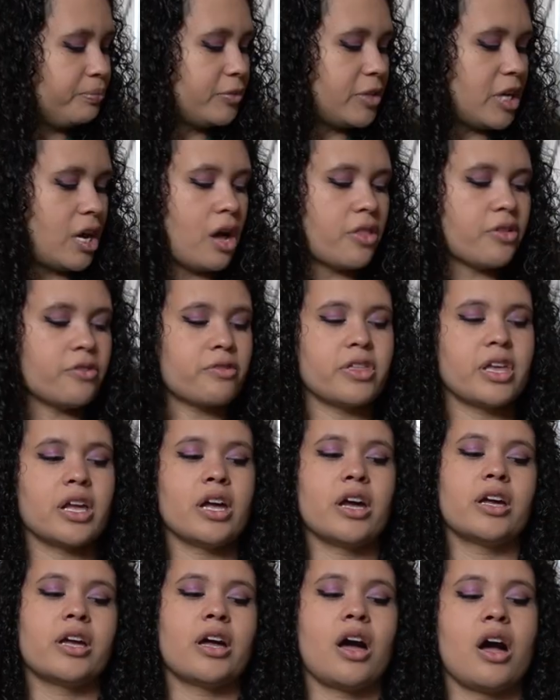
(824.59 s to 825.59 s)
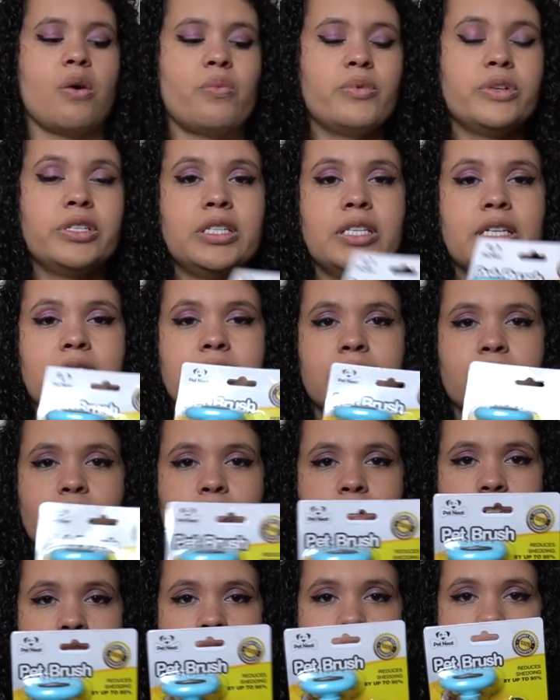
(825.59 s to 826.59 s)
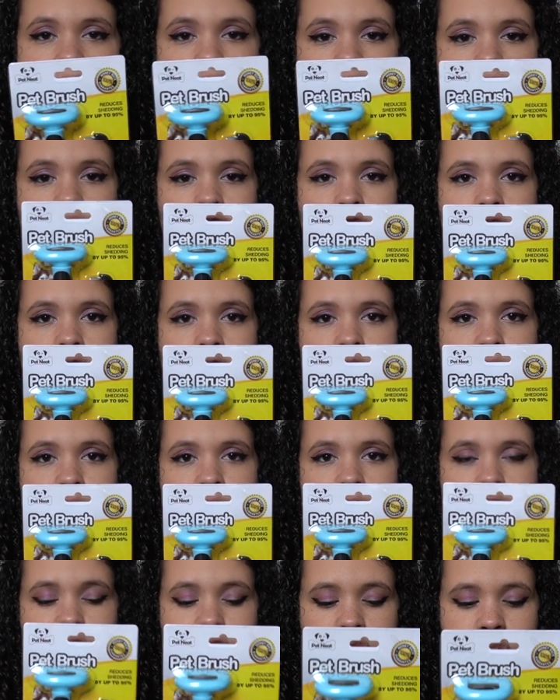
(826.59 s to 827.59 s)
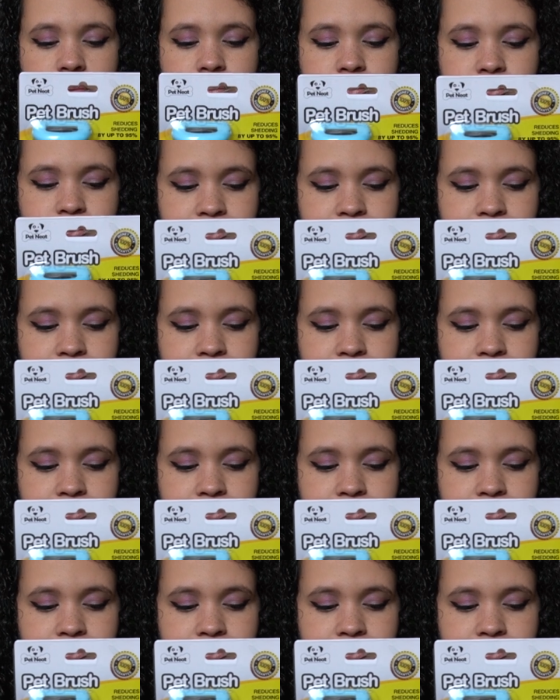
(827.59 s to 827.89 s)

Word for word: The other thing I got was this, which is a de-shedder brush.